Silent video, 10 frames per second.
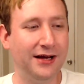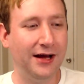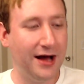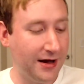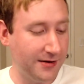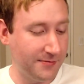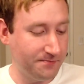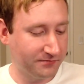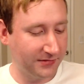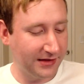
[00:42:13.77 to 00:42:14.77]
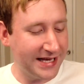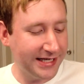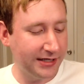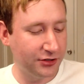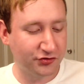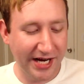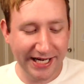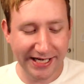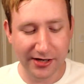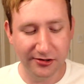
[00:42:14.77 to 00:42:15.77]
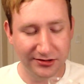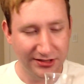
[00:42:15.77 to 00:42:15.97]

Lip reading: I get a grainy note,